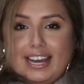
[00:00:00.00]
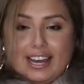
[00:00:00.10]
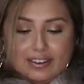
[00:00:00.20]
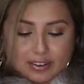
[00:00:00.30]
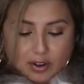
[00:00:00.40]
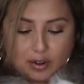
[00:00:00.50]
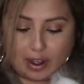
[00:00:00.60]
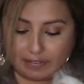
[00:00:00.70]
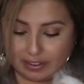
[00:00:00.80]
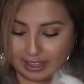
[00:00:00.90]
I don't know.
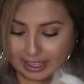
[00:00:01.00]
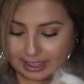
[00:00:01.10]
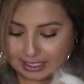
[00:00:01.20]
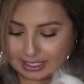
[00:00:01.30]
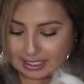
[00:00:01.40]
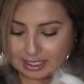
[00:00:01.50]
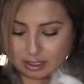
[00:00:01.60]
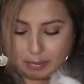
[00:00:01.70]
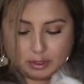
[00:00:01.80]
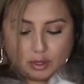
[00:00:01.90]
I feel like this isn't
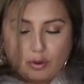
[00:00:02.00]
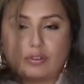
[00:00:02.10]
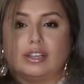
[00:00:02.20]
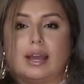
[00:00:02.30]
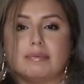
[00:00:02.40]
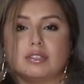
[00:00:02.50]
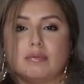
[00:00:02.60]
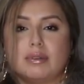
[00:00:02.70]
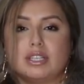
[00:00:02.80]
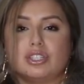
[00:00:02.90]
supposed to overlap
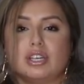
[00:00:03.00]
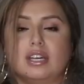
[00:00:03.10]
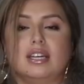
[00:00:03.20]
so much,